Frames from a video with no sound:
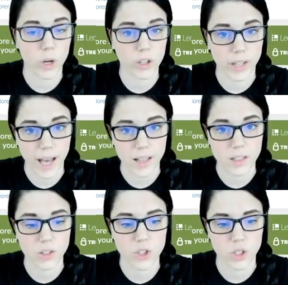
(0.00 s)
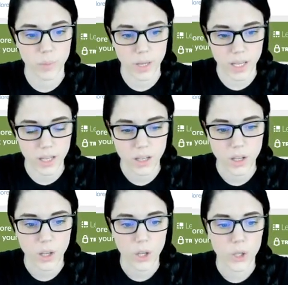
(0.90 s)
be or what your gas should
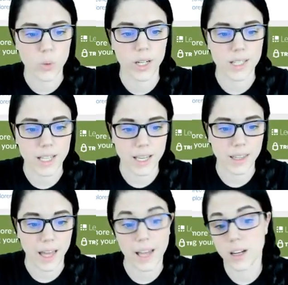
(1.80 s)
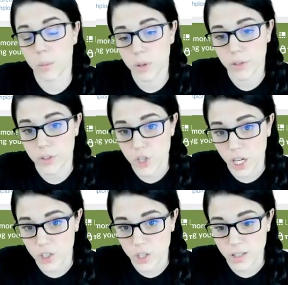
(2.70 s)
be, you want to take that number
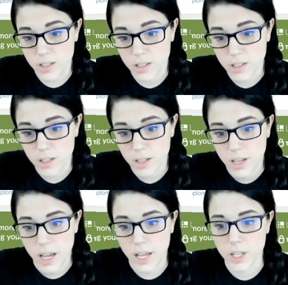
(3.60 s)
if it changes